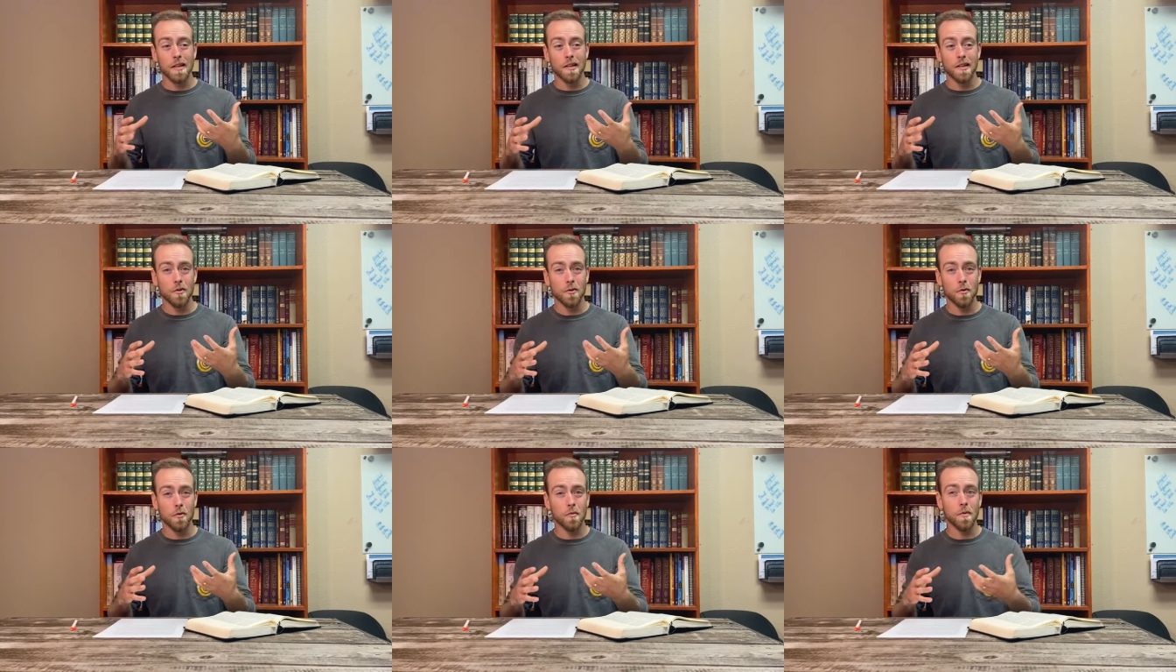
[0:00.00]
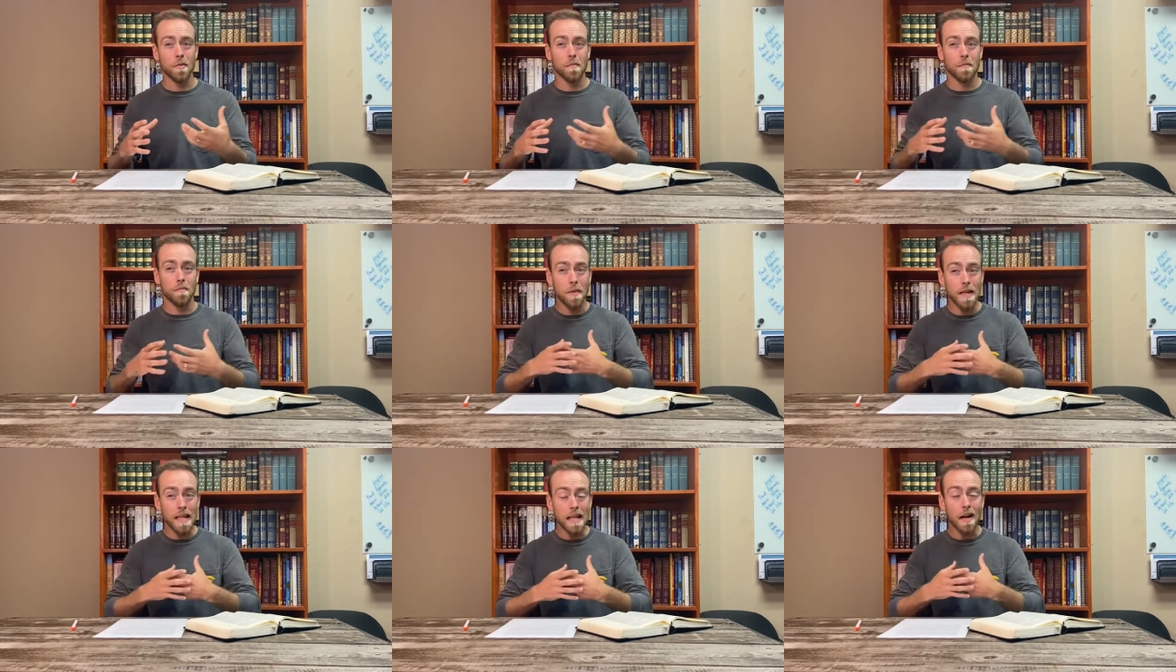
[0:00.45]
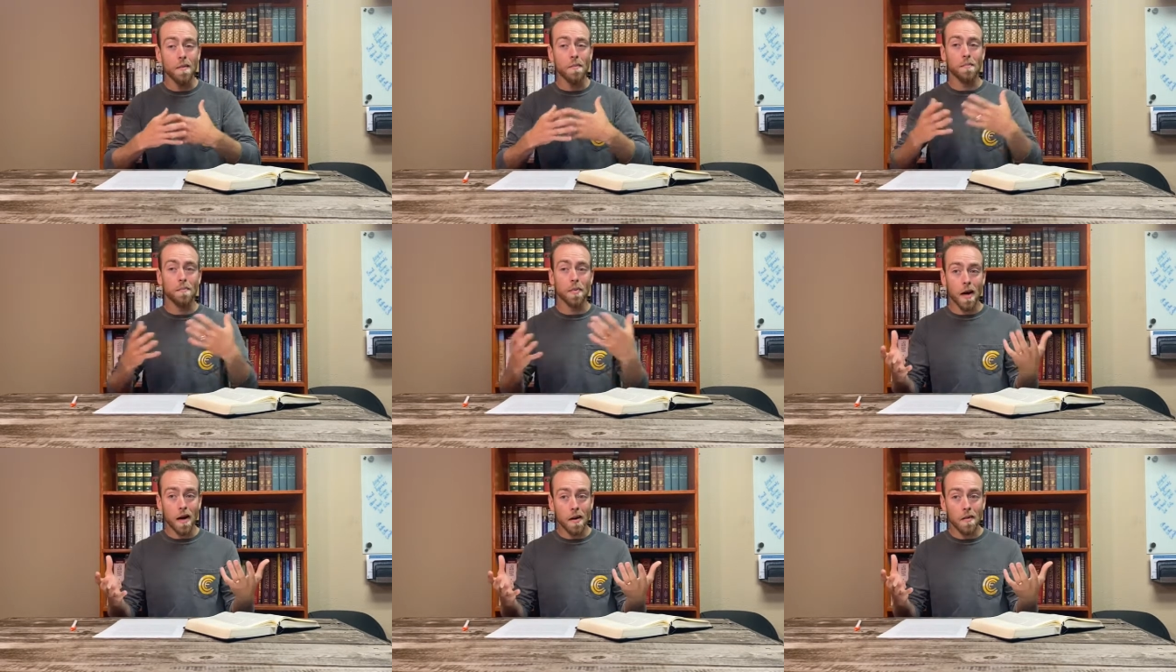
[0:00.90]
to be
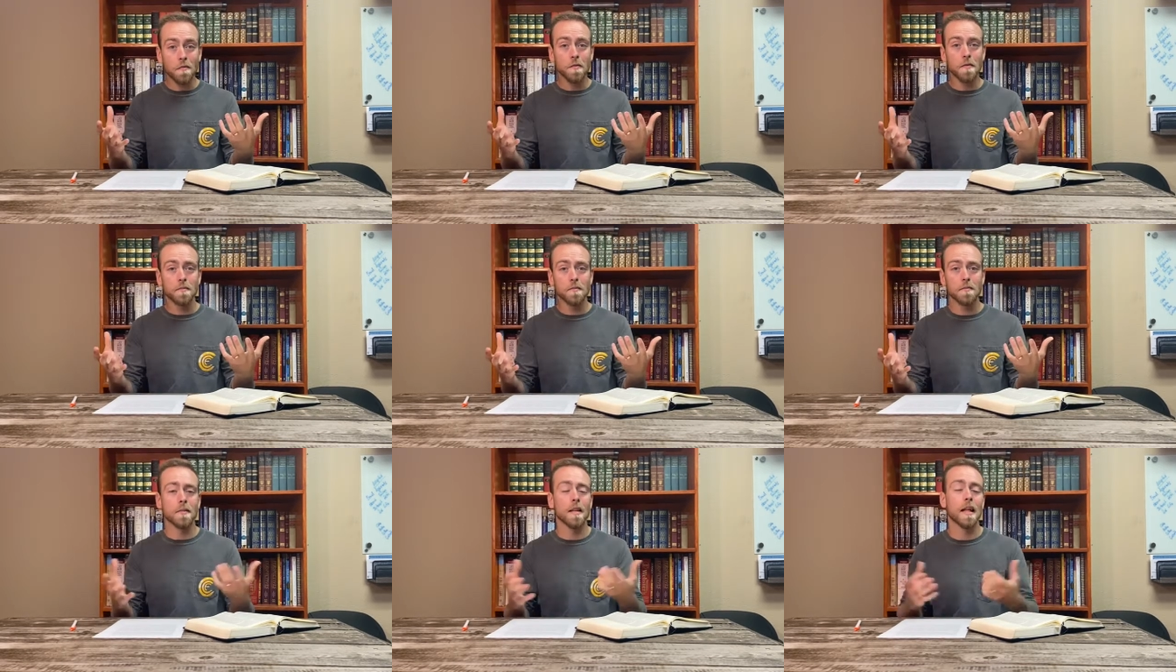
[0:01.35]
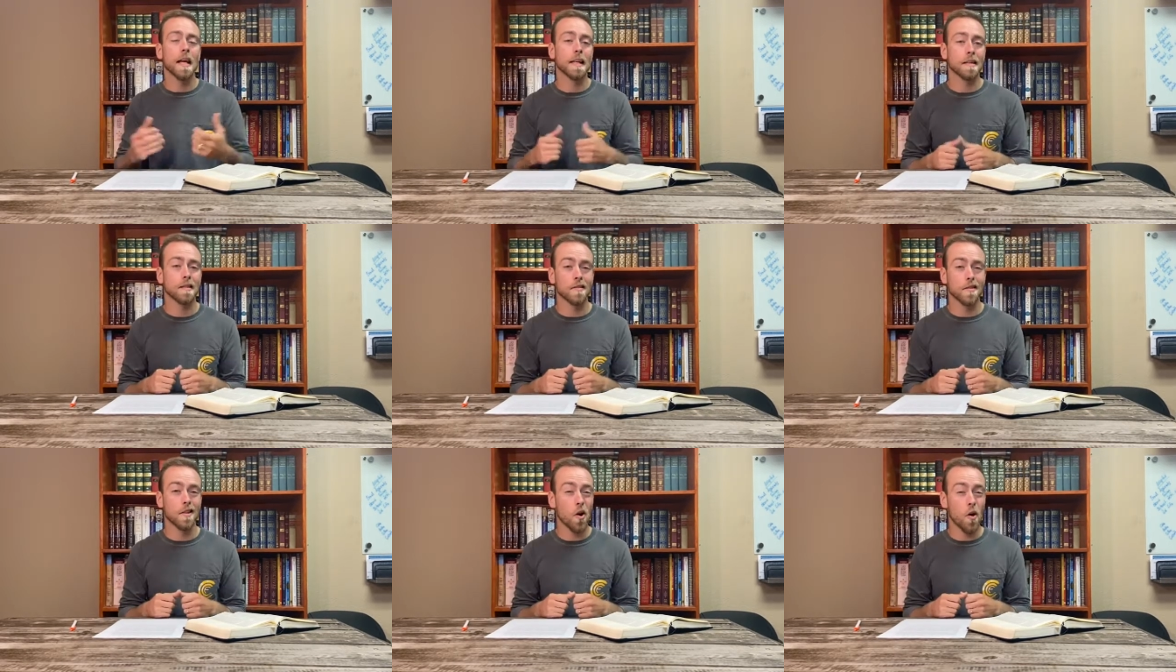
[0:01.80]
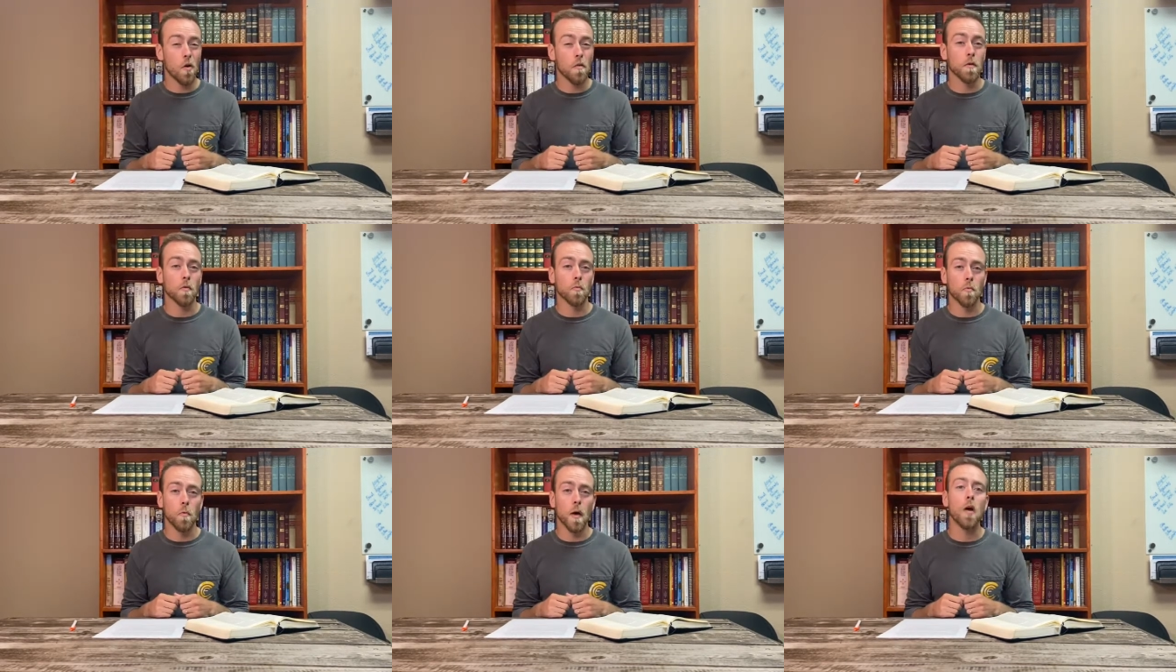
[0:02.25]
above like the
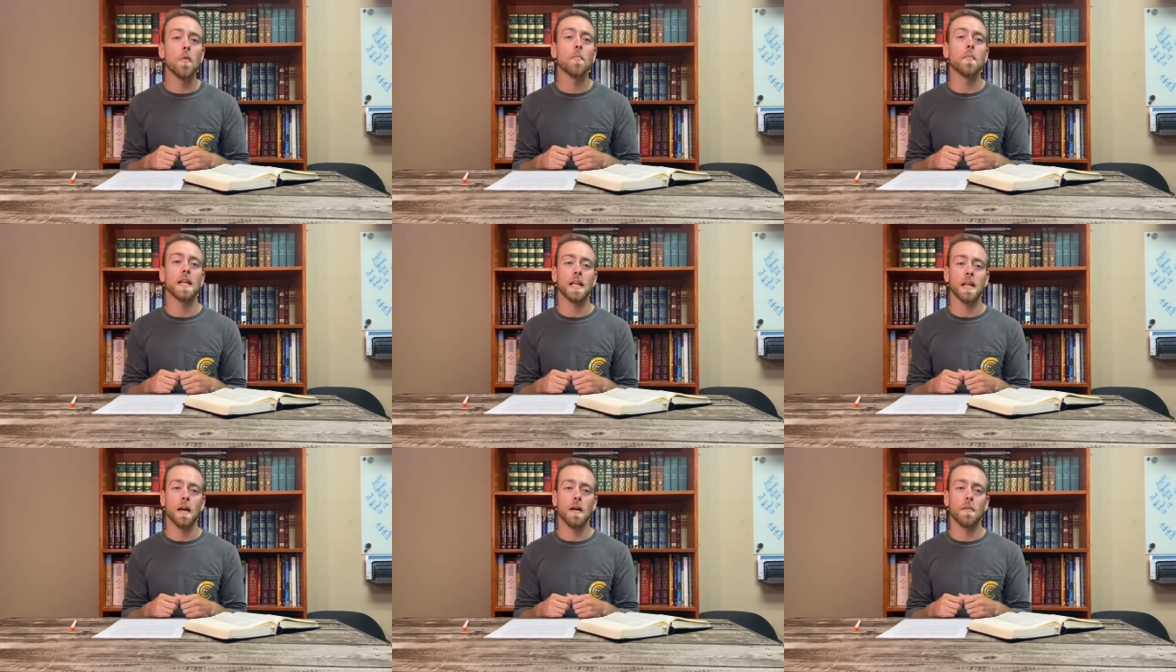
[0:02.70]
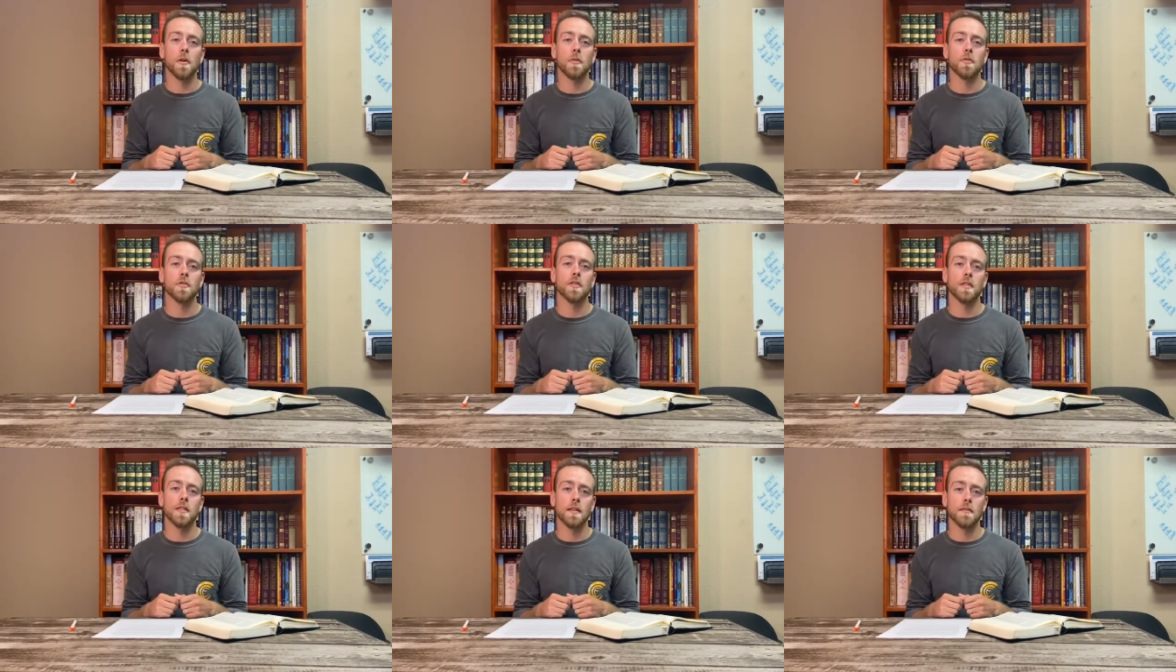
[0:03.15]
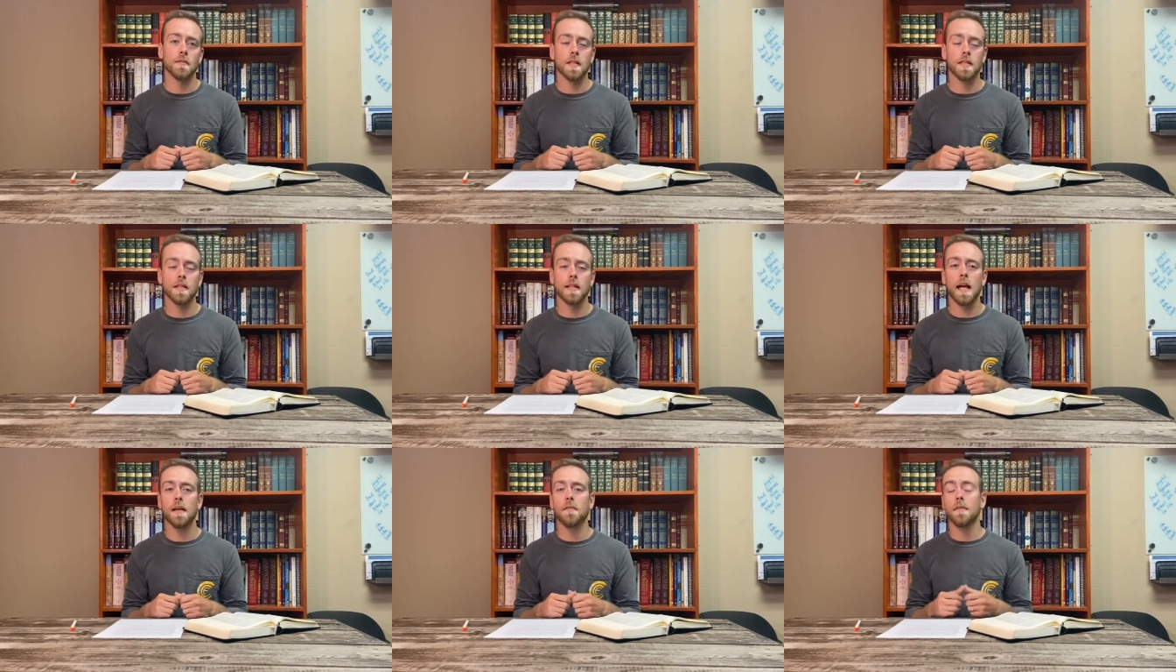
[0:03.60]
overwhelming emotions of
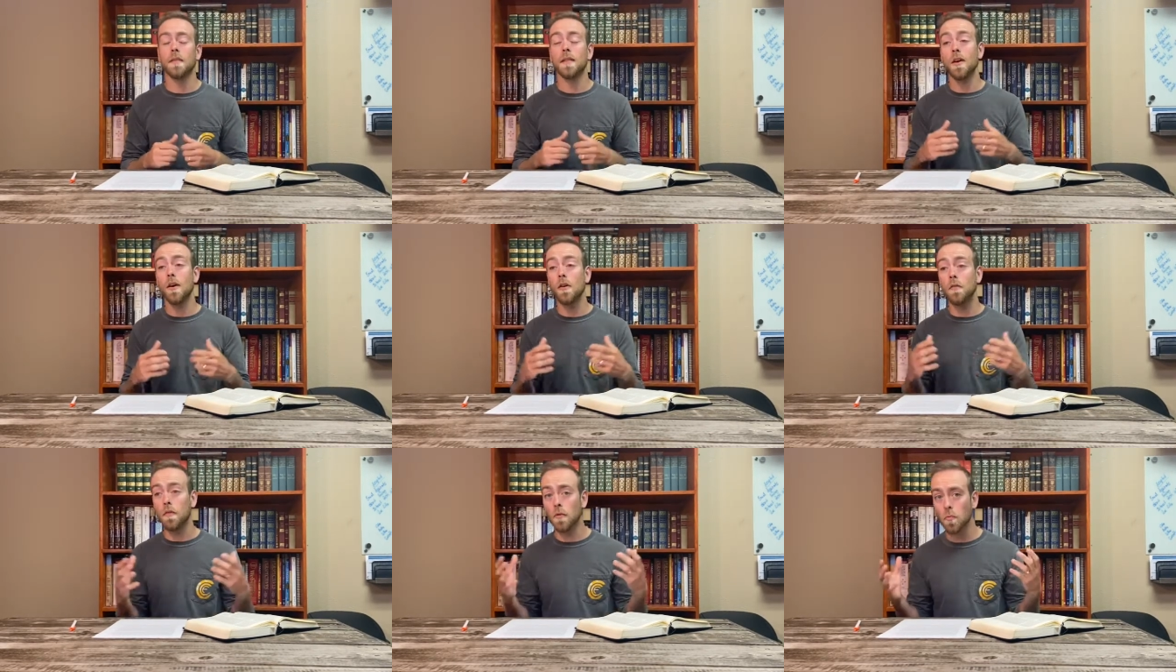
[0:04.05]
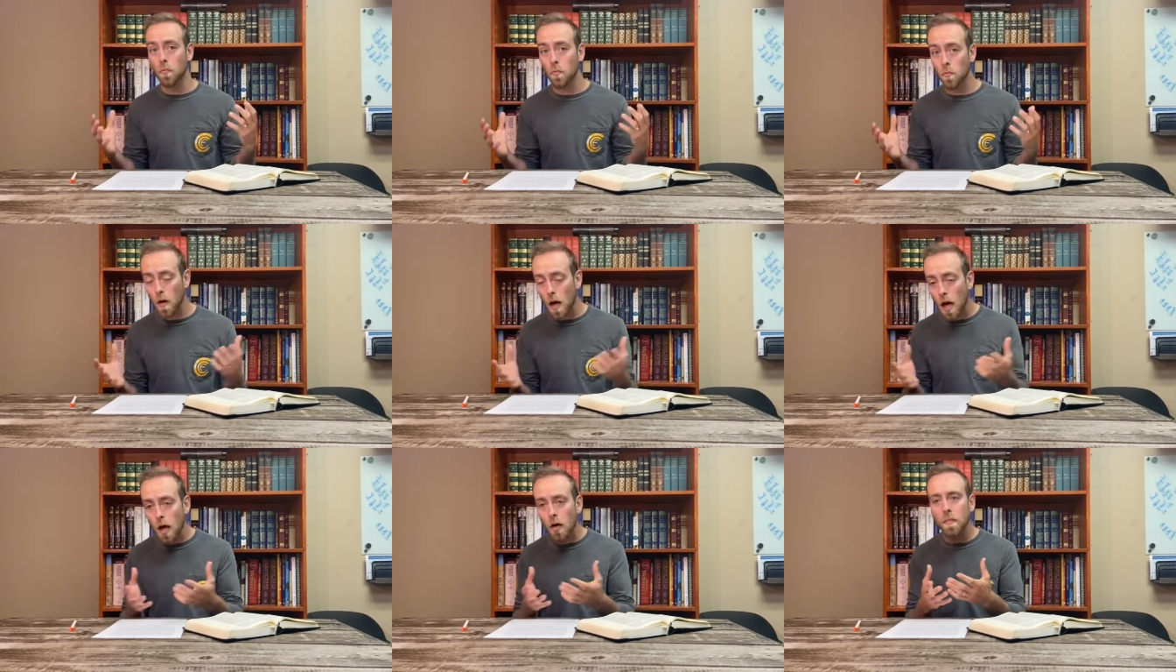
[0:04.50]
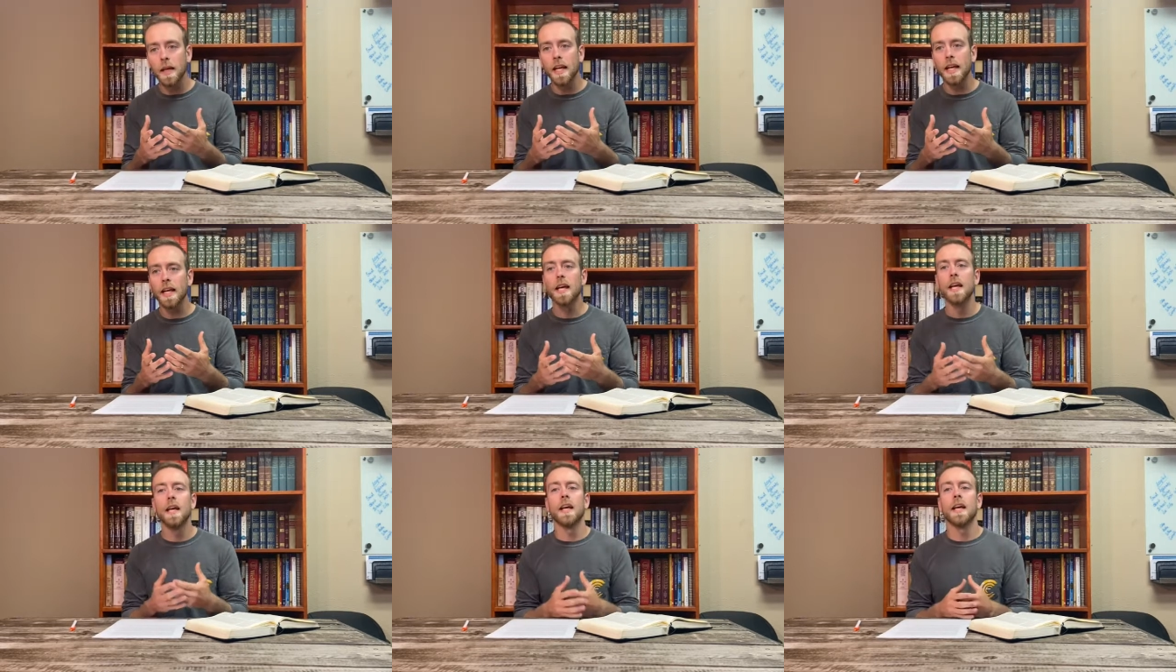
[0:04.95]
this life and the
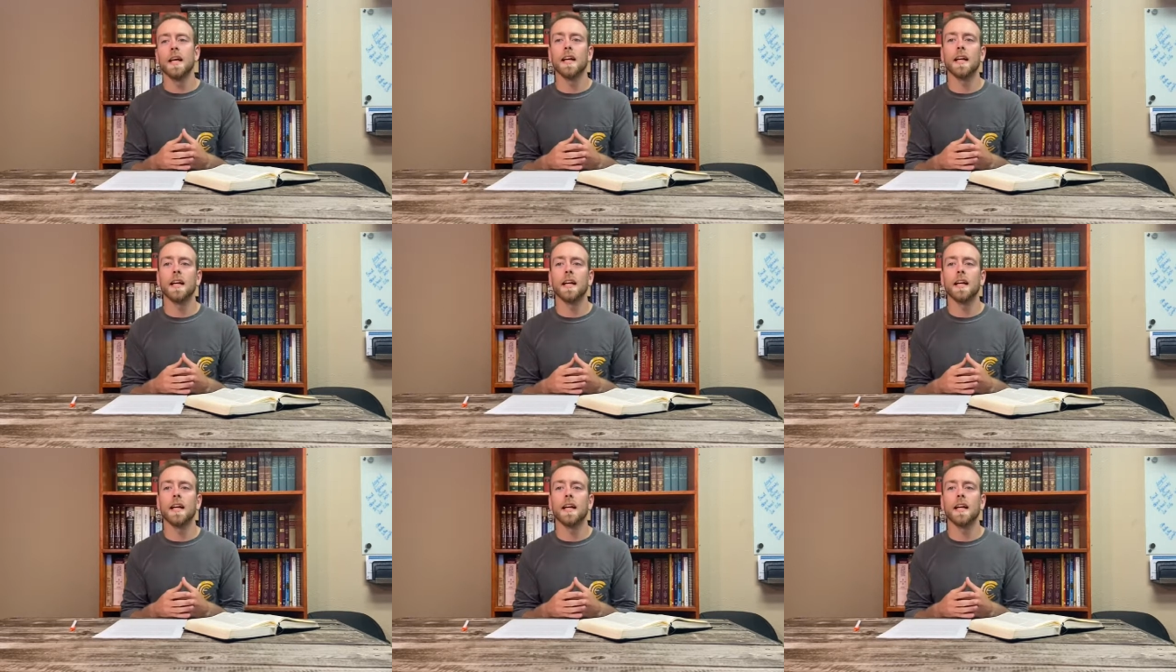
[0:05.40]
overwhelming uh,